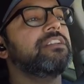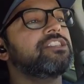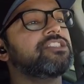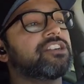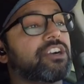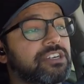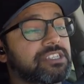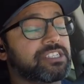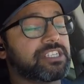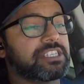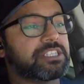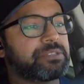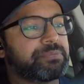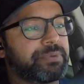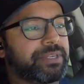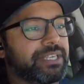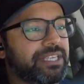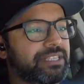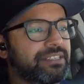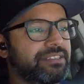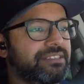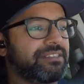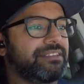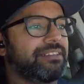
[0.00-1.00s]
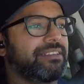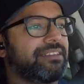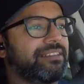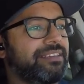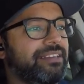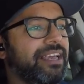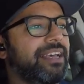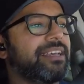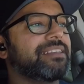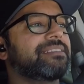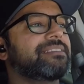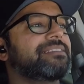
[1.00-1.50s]
Charging speeds,
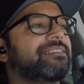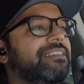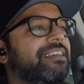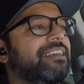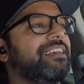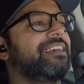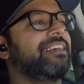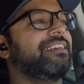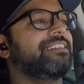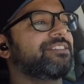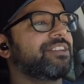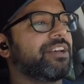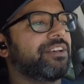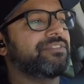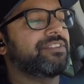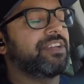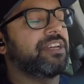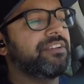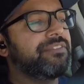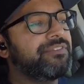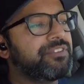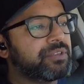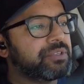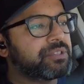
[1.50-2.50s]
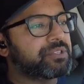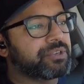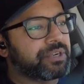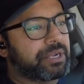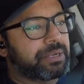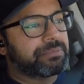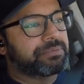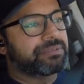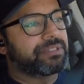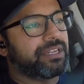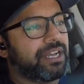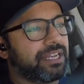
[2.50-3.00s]
yes. So I've done a few
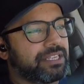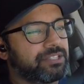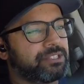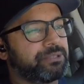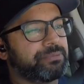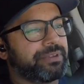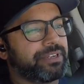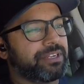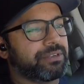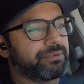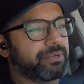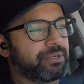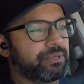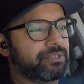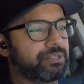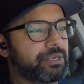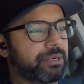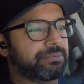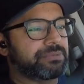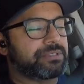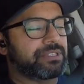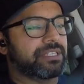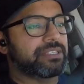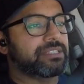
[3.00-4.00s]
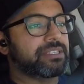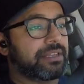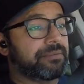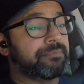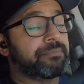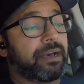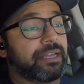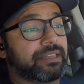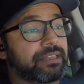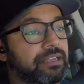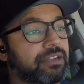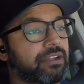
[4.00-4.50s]
trips, not too many road trips since I
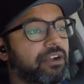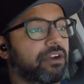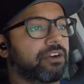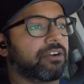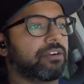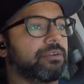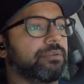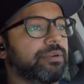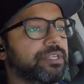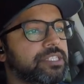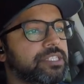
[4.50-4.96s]
bought the car